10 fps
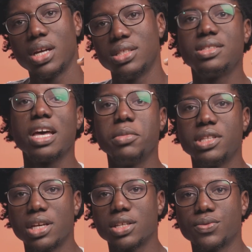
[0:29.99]
the time
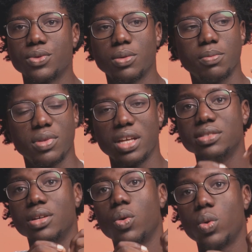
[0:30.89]
it takes from a
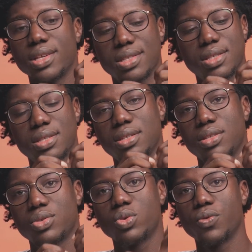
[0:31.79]
request
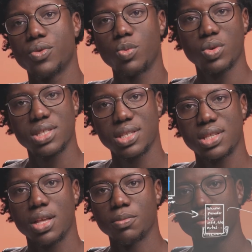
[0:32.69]
to go from one
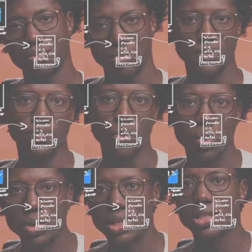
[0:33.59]
system, the phone, a